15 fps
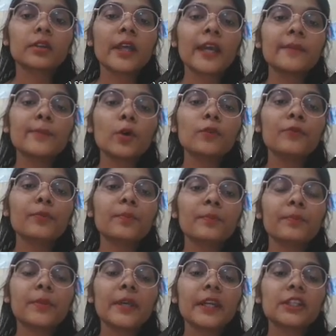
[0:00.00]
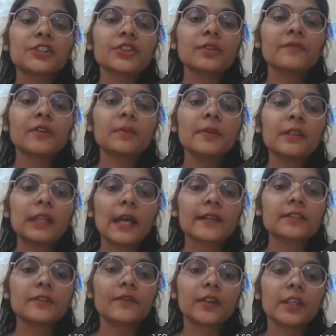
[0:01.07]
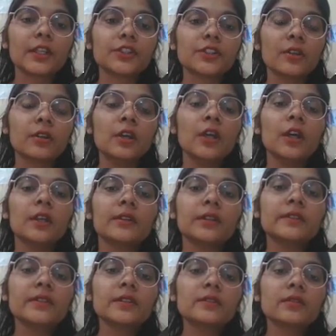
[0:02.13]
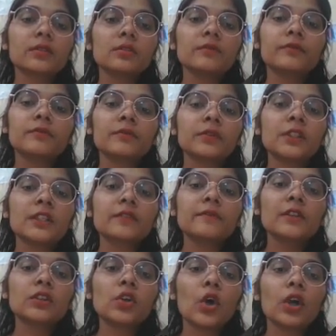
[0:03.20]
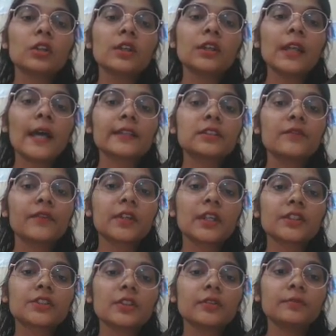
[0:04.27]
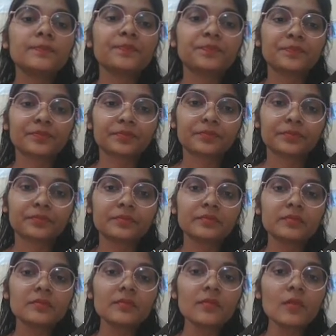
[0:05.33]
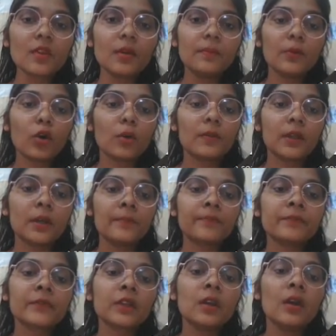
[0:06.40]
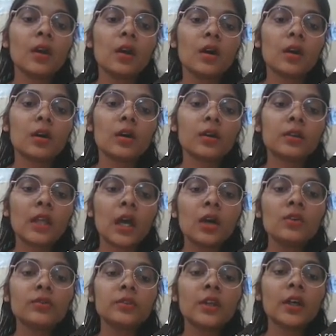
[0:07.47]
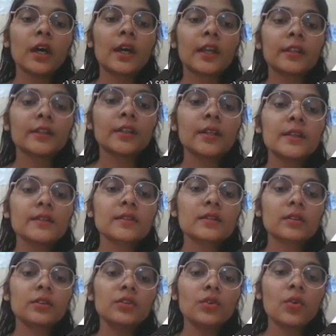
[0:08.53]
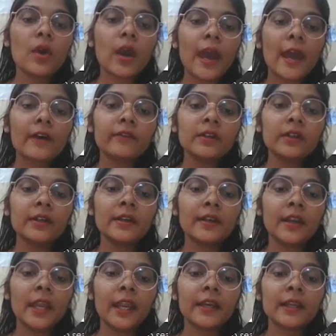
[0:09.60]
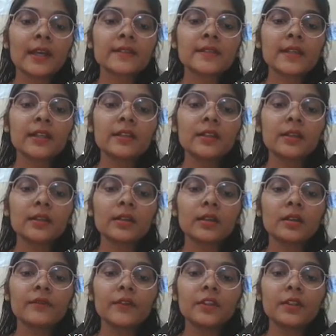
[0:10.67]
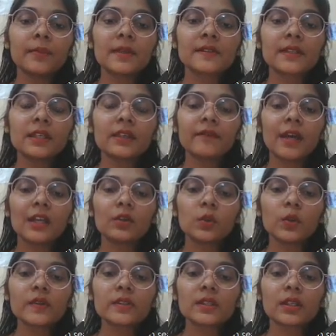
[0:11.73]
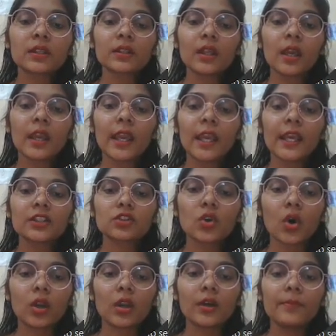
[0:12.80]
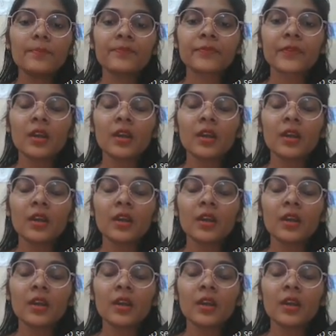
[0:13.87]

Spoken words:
type of prediction will be classification. This will call the classification problem. Now the another is, you have a data set with missing values in the age column,